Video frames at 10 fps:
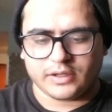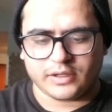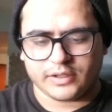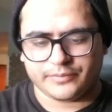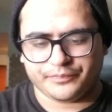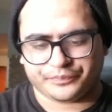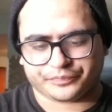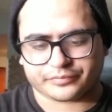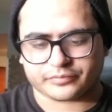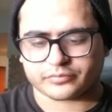Um,
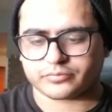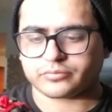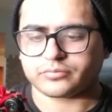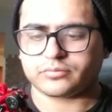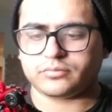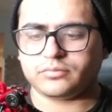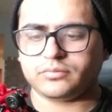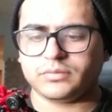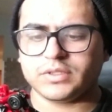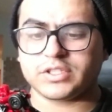
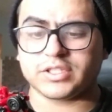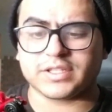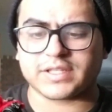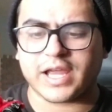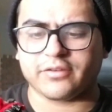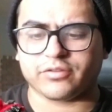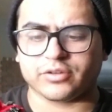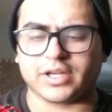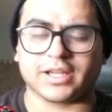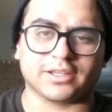she does have
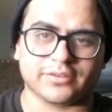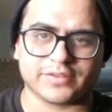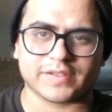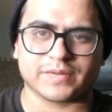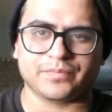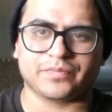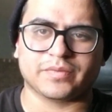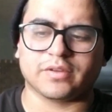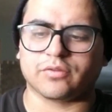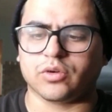her negatives,
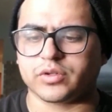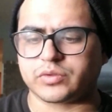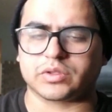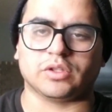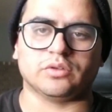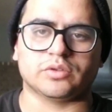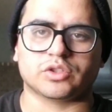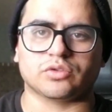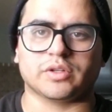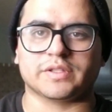of course, with the loose
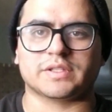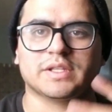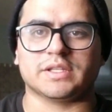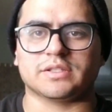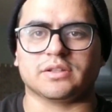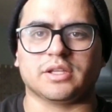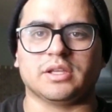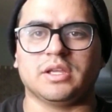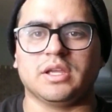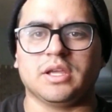joints, the
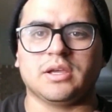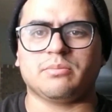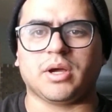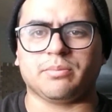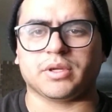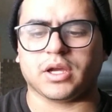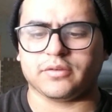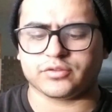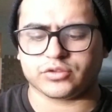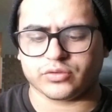easily popping
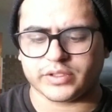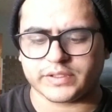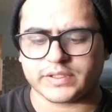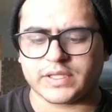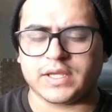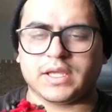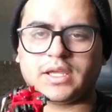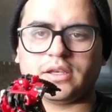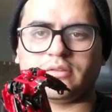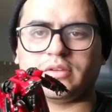off joints,
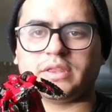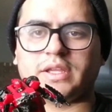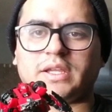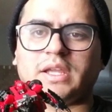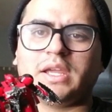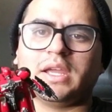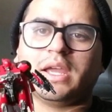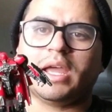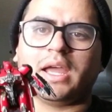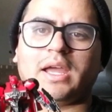and everything,
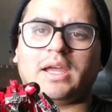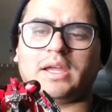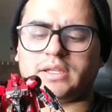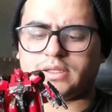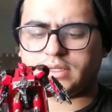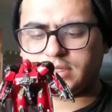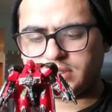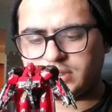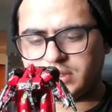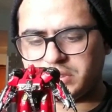and
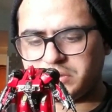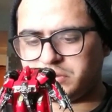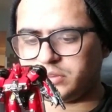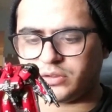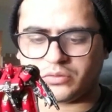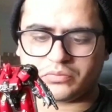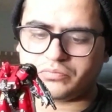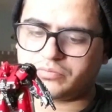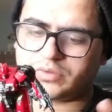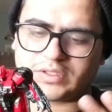you know,
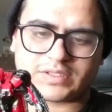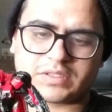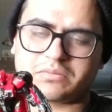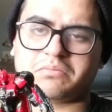just